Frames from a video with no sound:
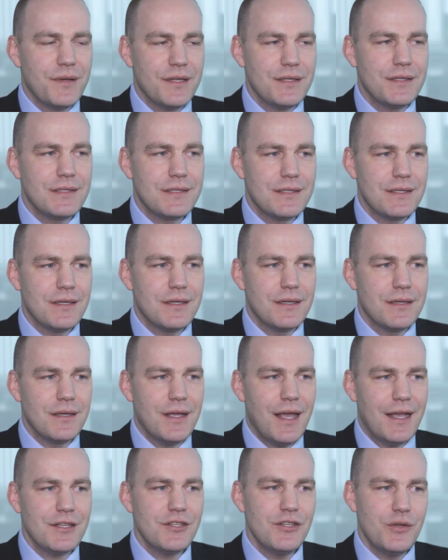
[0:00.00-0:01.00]
but
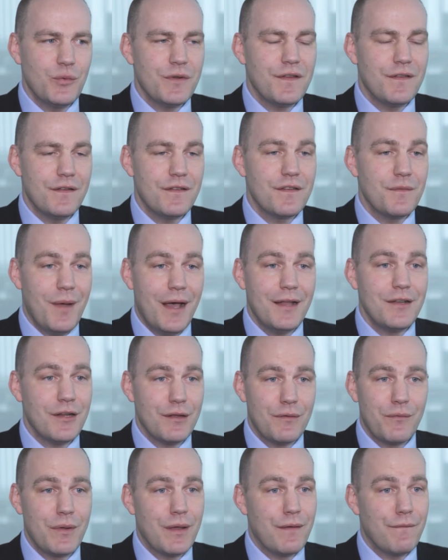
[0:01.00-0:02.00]
actually within
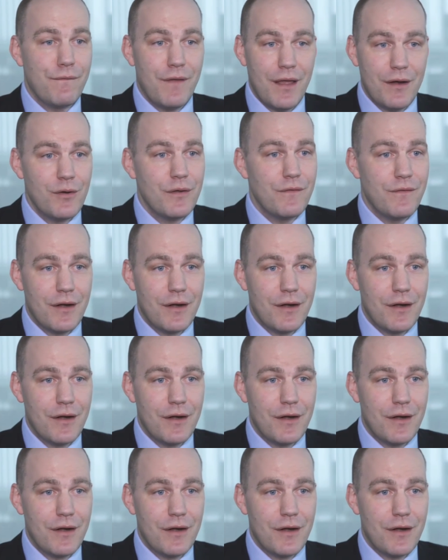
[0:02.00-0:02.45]
Smartrac we are very,